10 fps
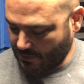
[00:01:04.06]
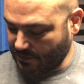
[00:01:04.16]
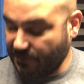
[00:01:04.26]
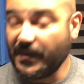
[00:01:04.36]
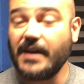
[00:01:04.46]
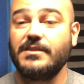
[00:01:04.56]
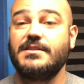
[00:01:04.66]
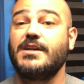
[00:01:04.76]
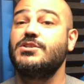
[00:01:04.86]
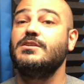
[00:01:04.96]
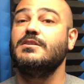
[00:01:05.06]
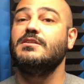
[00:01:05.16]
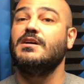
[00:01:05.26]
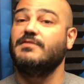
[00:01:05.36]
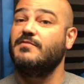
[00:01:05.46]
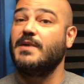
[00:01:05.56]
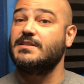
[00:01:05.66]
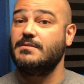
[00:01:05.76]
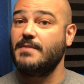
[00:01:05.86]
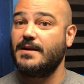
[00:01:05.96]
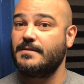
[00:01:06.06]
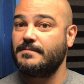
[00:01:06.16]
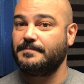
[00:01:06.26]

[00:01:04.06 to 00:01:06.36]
the final section of Mice and Men.